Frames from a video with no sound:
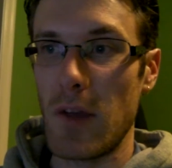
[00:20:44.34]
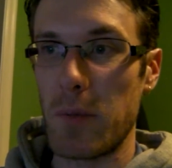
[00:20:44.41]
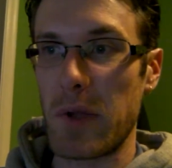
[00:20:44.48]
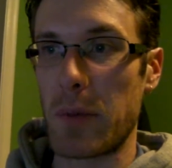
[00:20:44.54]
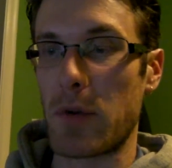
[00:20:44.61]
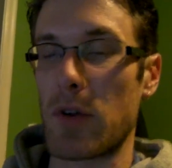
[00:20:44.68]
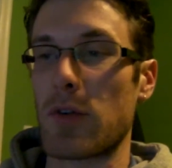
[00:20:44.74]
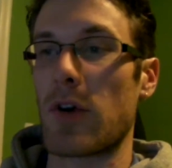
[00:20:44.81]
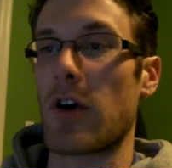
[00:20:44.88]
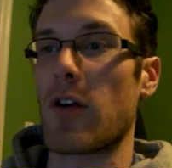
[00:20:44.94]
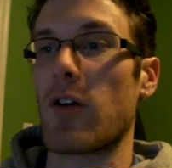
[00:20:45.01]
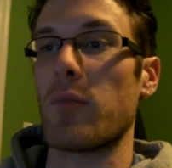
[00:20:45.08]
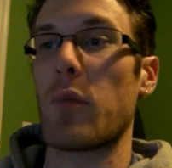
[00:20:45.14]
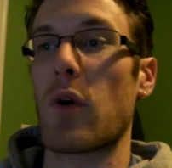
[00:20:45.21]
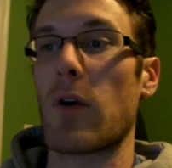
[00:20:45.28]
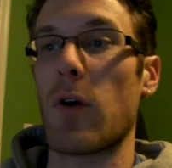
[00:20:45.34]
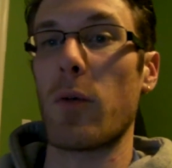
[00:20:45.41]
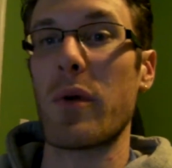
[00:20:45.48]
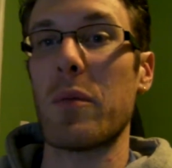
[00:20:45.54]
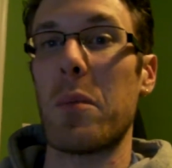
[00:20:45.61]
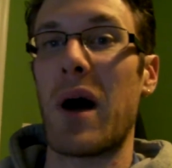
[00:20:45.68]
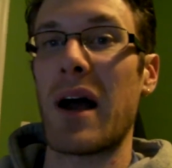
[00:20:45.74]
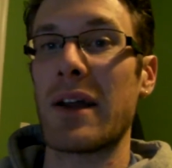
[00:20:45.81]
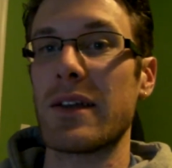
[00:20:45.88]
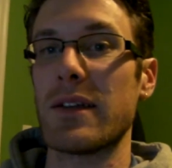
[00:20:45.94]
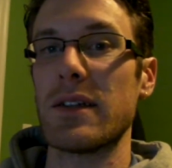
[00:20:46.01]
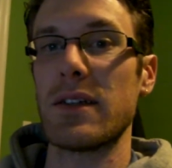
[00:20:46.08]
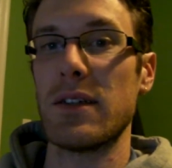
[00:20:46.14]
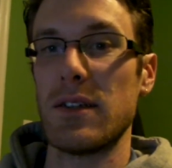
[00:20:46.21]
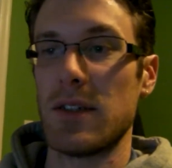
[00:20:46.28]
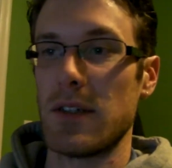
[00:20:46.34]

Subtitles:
People who are more open-minded,